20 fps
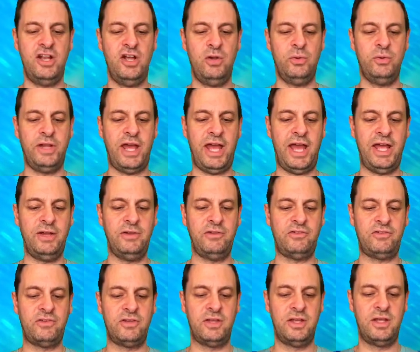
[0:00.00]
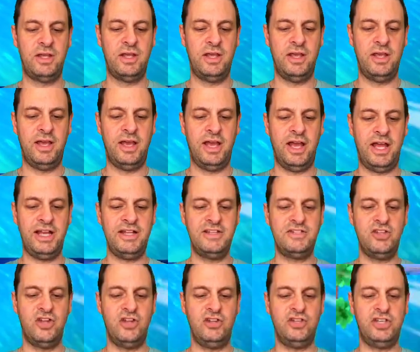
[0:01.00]
and hold out. And
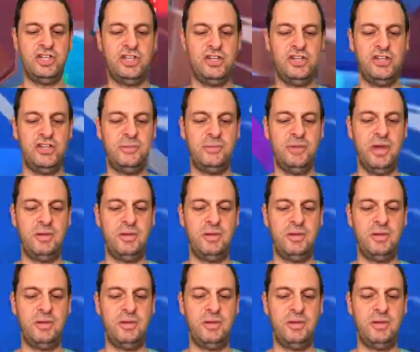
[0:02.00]
it's not looking good at the